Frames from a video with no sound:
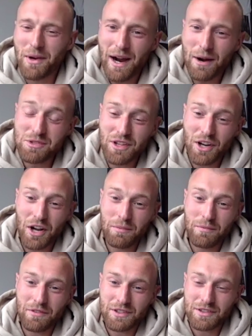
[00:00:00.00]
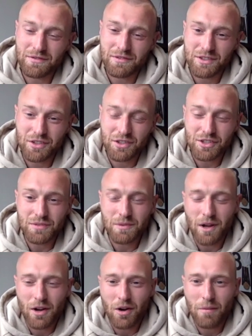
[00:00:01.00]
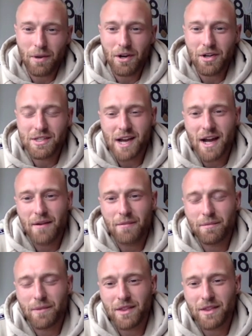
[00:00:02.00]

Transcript: I was at the club for such a long period of time,